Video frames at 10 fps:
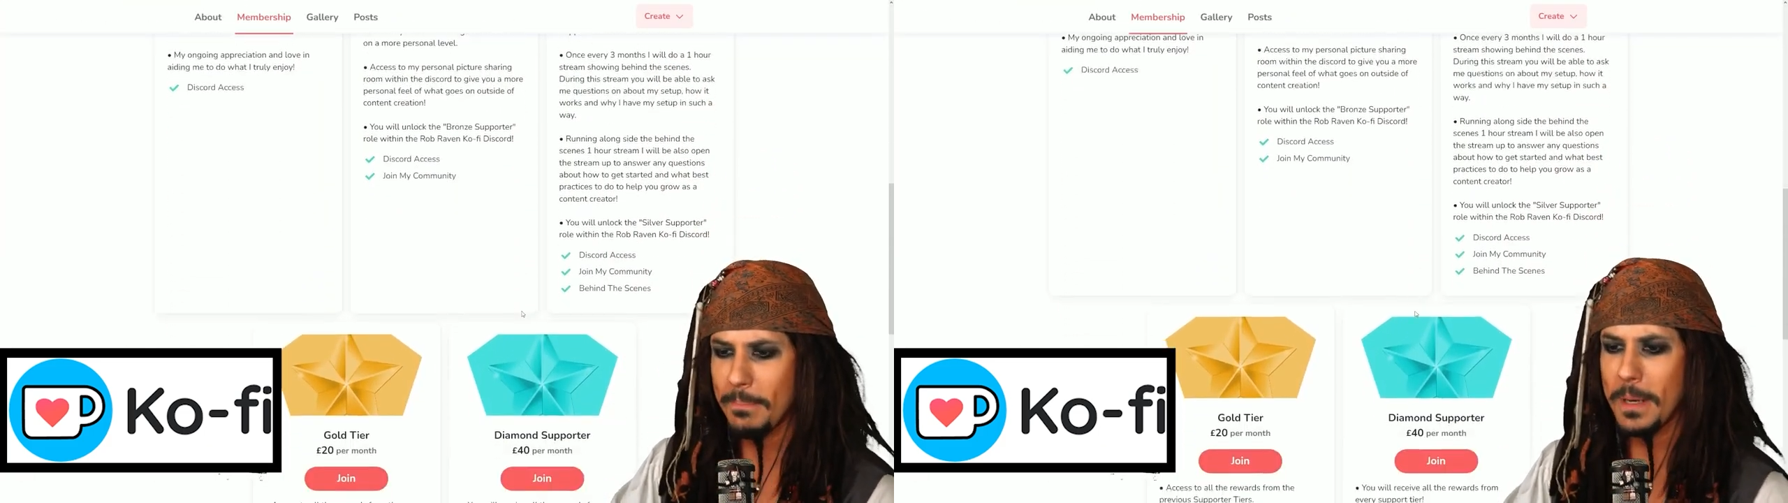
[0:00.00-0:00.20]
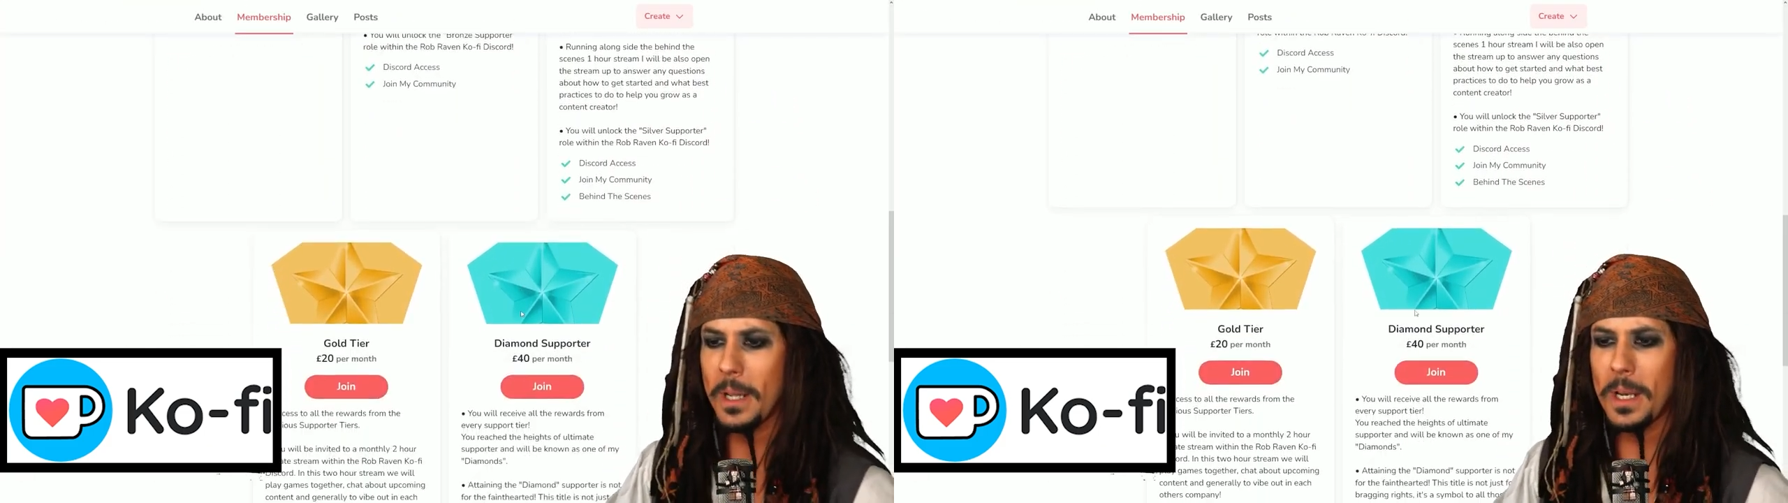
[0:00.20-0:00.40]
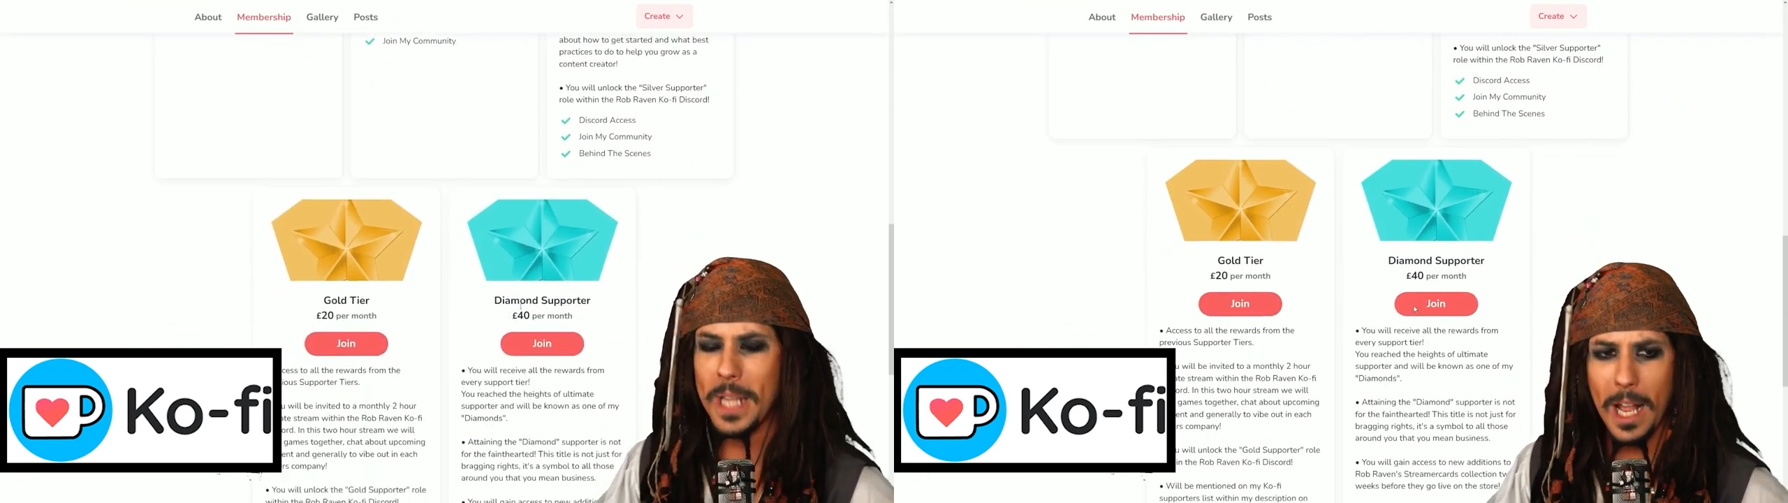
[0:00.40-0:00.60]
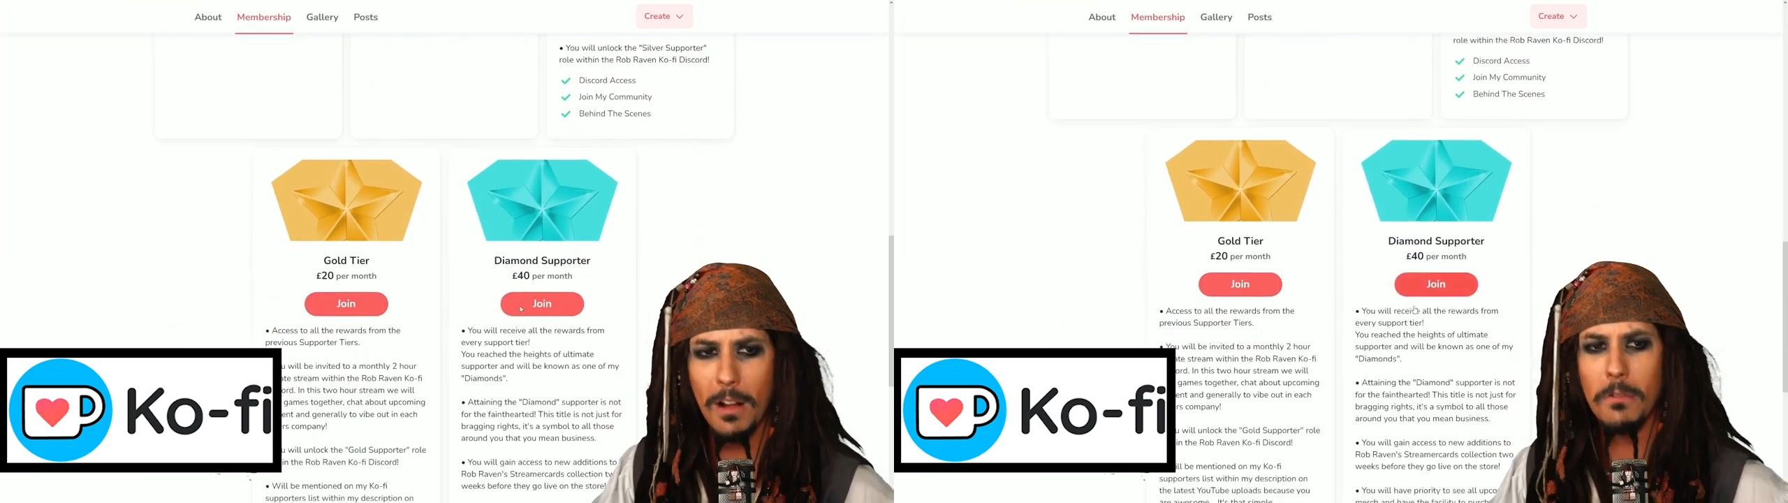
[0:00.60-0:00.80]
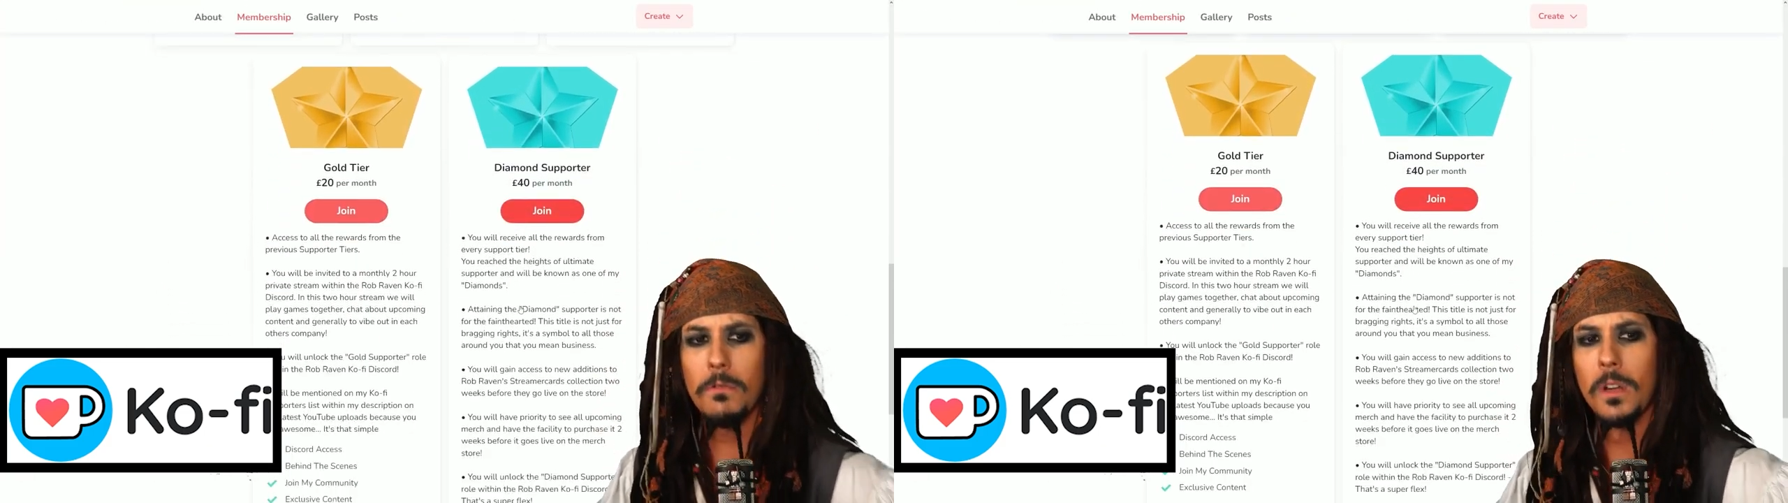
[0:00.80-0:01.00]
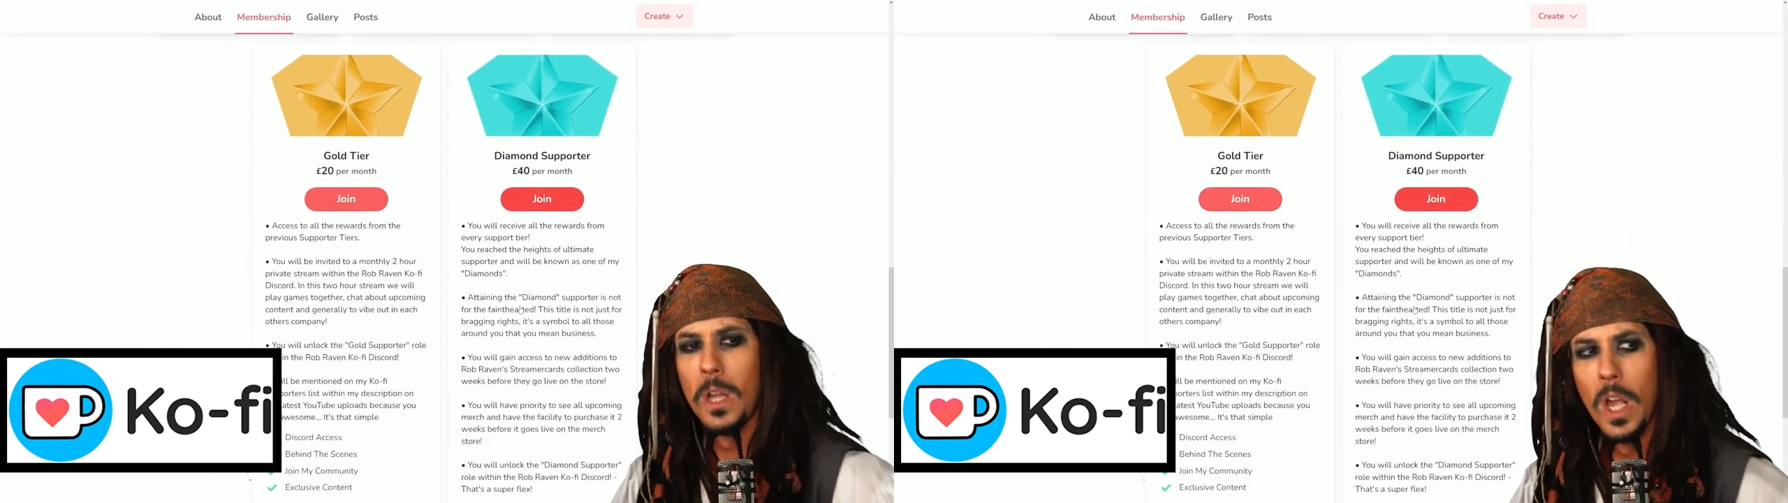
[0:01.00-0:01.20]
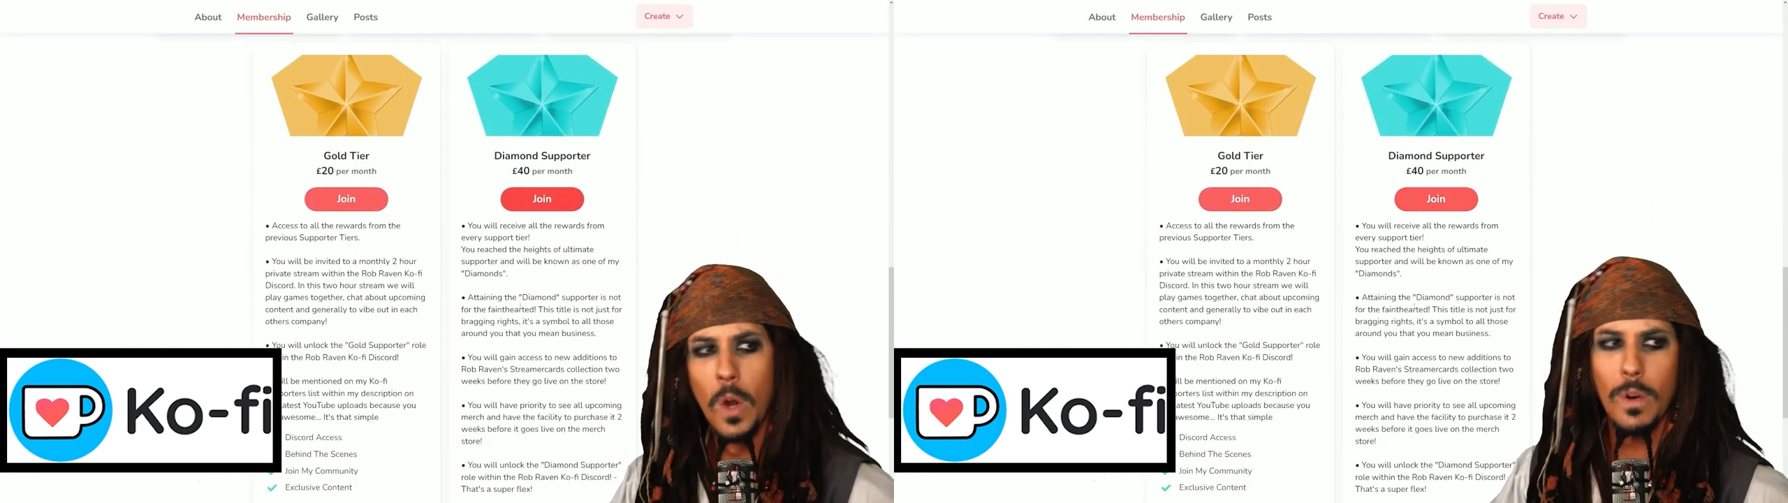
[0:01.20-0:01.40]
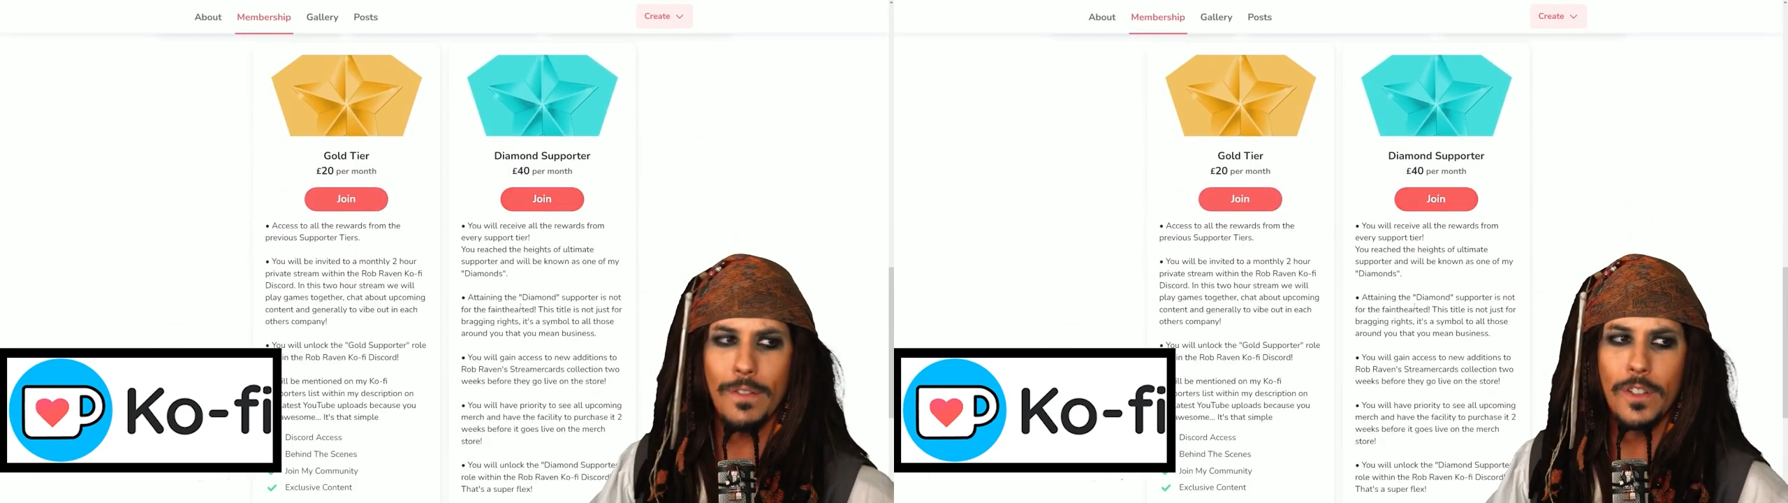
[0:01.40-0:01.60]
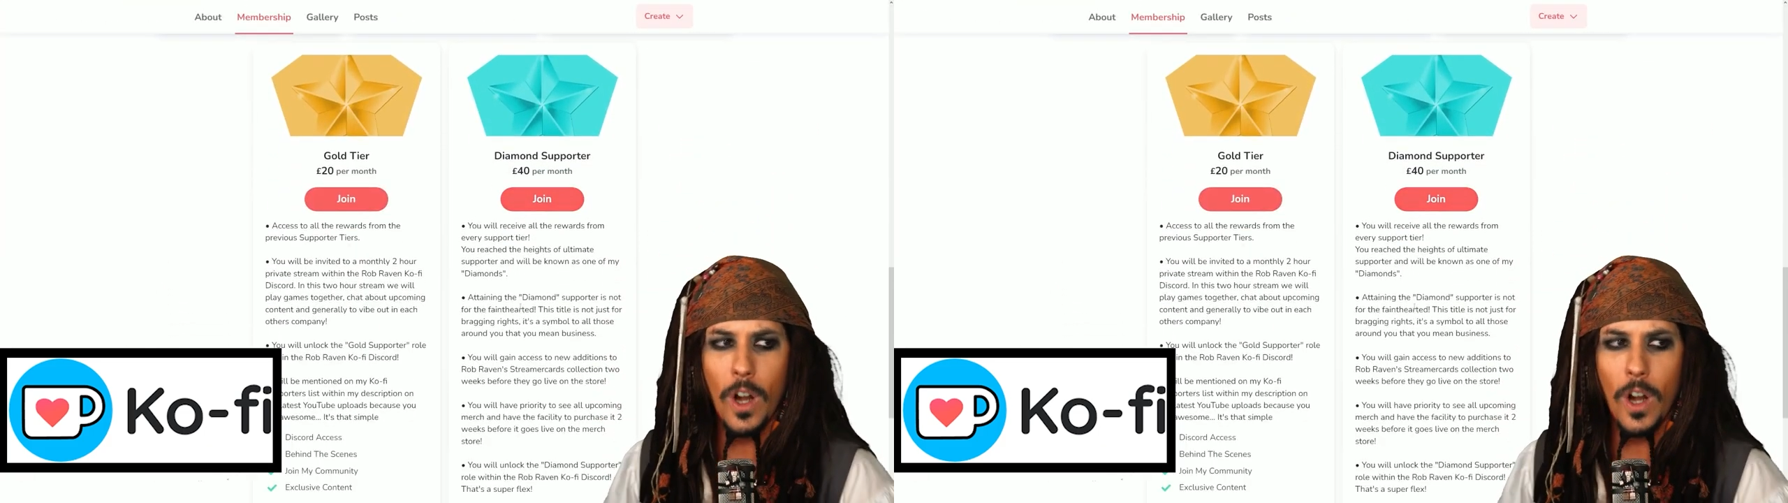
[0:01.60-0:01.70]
on down, we've